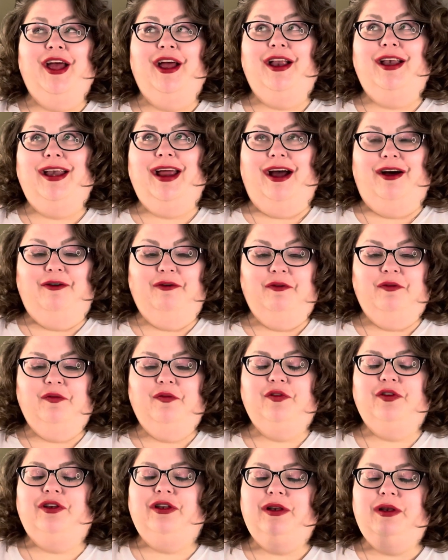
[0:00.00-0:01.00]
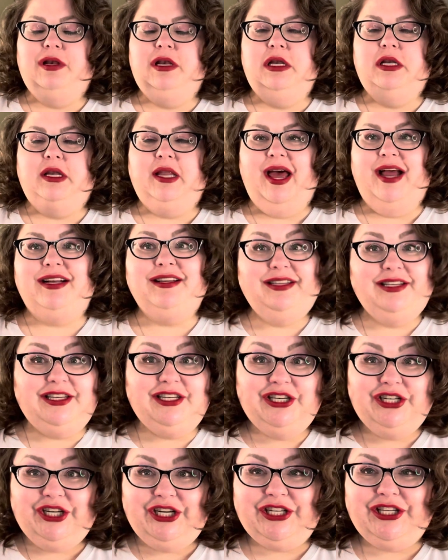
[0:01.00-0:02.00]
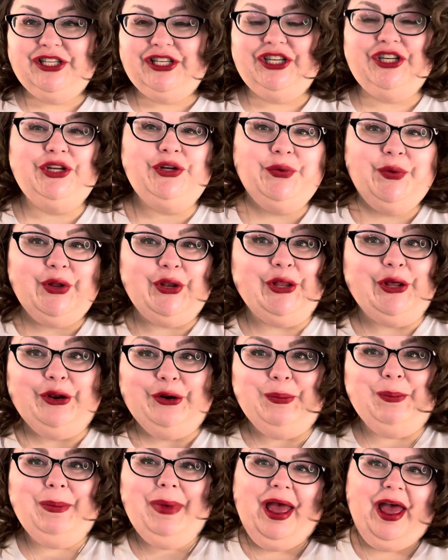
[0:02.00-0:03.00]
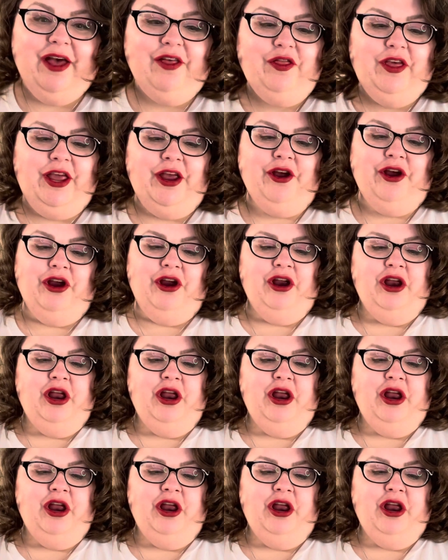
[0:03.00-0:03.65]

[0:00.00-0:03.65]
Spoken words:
Now, let's just do a little math here.